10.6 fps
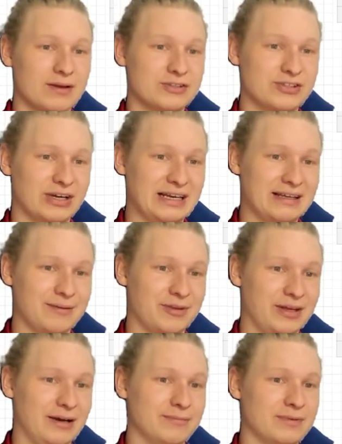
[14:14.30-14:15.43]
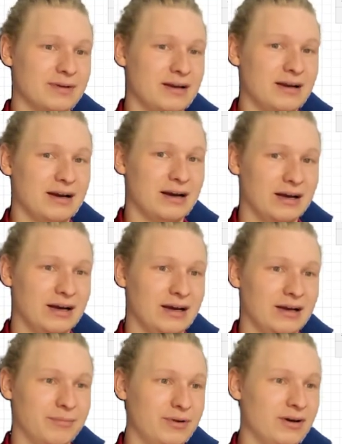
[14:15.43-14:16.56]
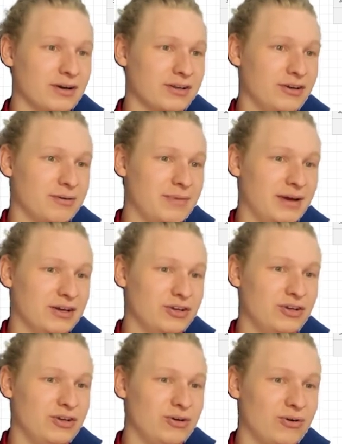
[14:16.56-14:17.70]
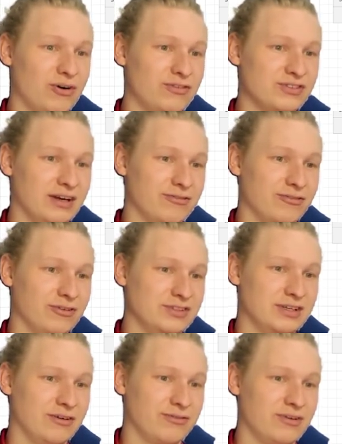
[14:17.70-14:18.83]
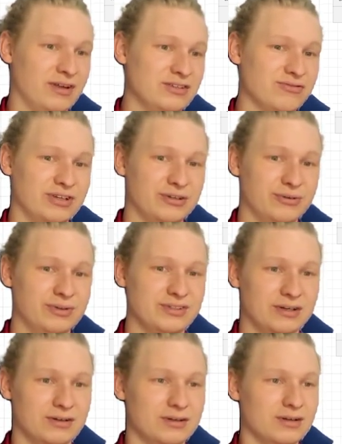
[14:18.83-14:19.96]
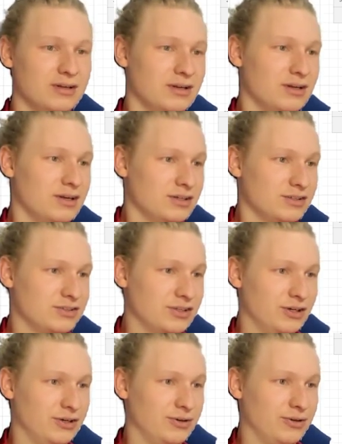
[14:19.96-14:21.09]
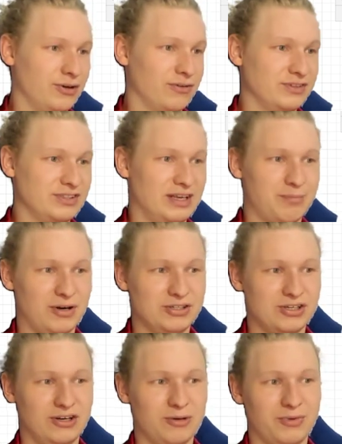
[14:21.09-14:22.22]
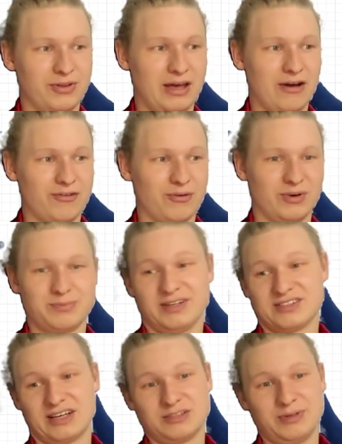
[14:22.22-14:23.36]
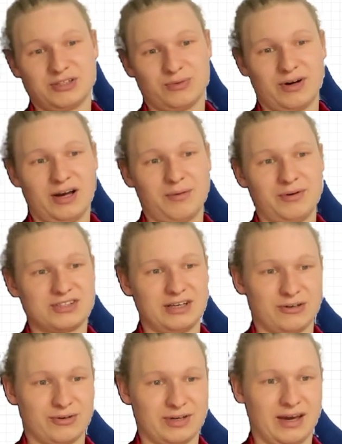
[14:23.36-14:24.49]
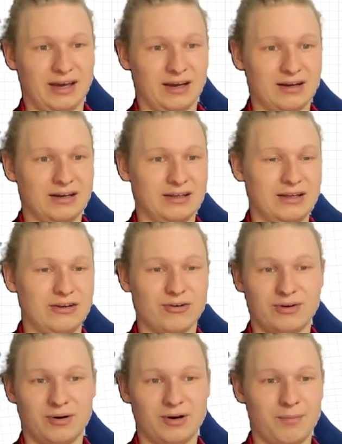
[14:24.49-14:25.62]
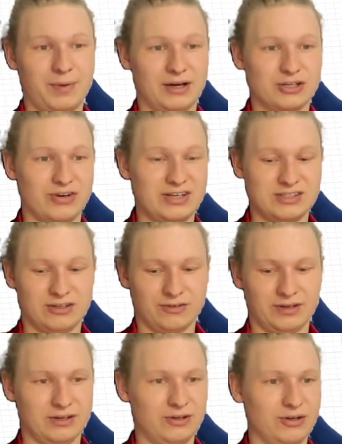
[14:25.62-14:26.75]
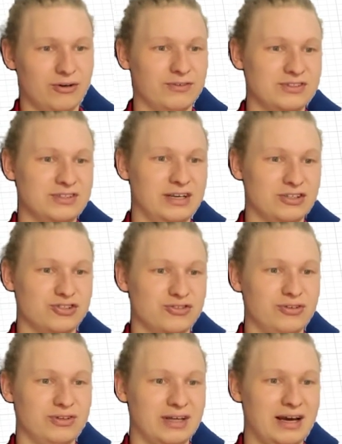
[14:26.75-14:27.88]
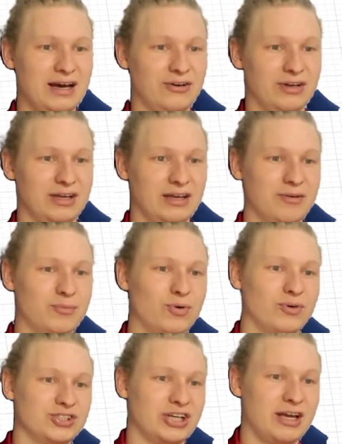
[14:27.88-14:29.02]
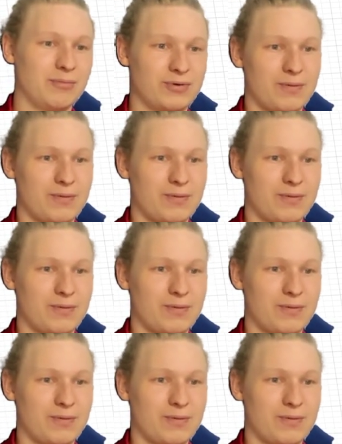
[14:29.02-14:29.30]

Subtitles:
So you click up there, and look, you can make a new offset for itself. Oh, that's really cool, isn't it? So you can obviously punch in a number there if you want it to be a centimetre wide. You just click OK, and then you've got a bigger tracing of it, and you can obviously extrude that, and you can give it more shape.